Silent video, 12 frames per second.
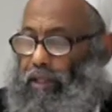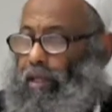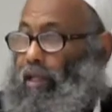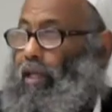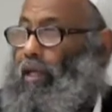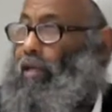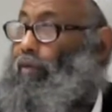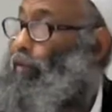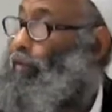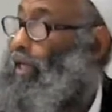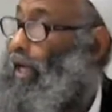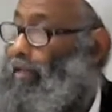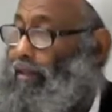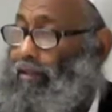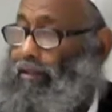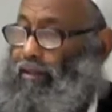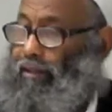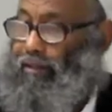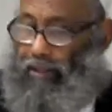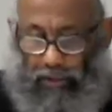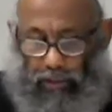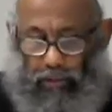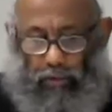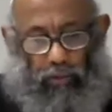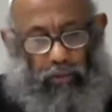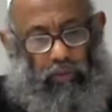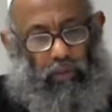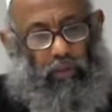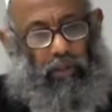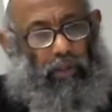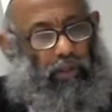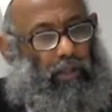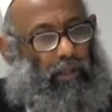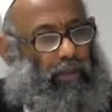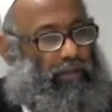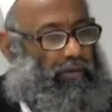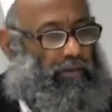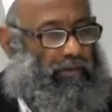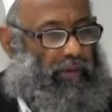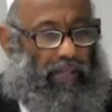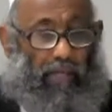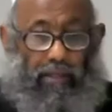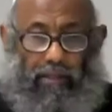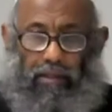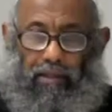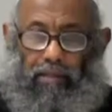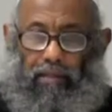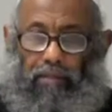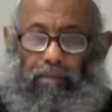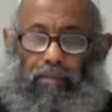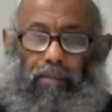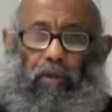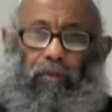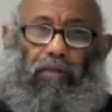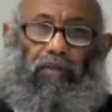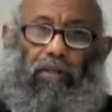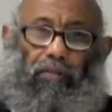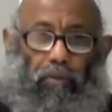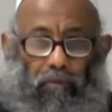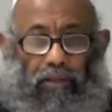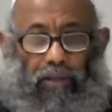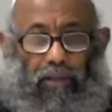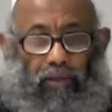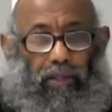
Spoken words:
For the others, they said no, they can be of different profession.